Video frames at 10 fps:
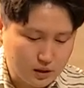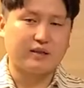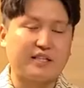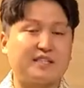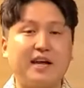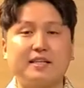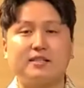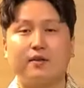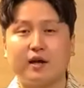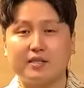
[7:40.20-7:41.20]
they say it's
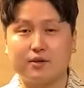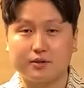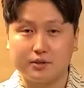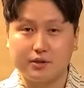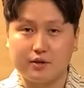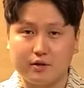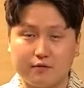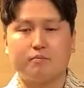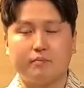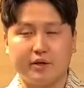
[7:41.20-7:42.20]
a nice
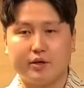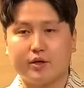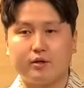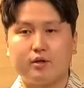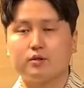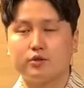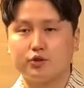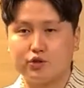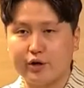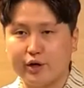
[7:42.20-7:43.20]
alternative beer to
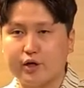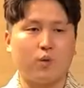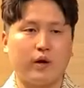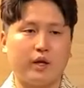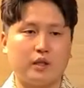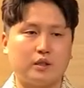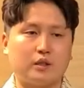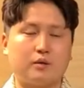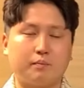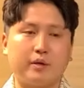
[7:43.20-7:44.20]
drink
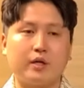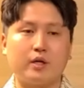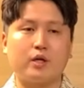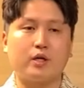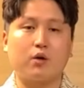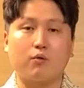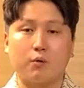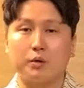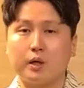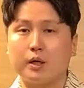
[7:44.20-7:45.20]
when the beer
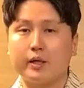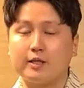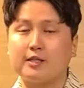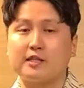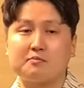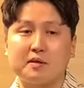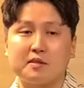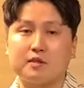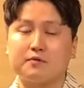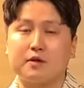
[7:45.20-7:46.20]
Corona is
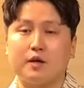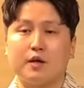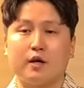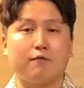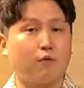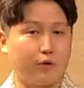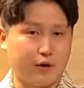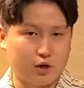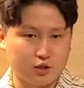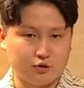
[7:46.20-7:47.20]
expensive in foreign
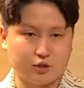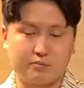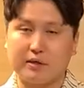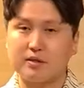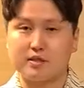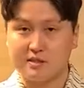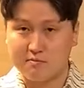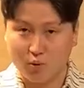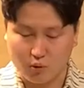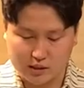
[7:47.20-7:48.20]
countries because it's
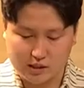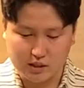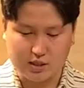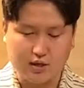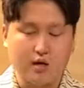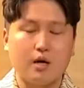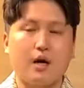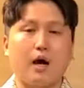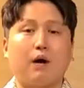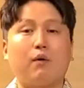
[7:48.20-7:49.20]
imported.
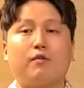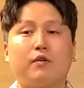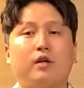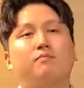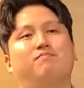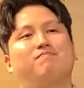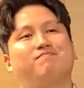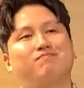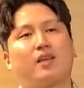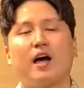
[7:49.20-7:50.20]
However,
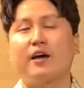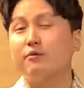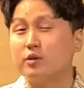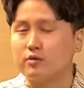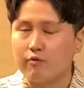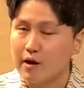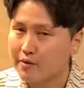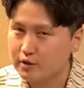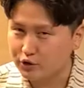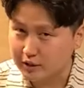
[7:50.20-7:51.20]
I would
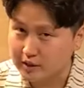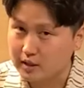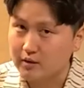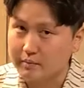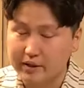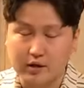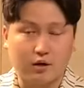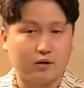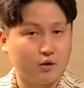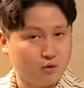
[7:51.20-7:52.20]
rather drink the
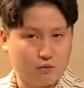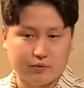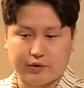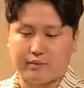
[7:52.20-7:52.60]
beer Corona.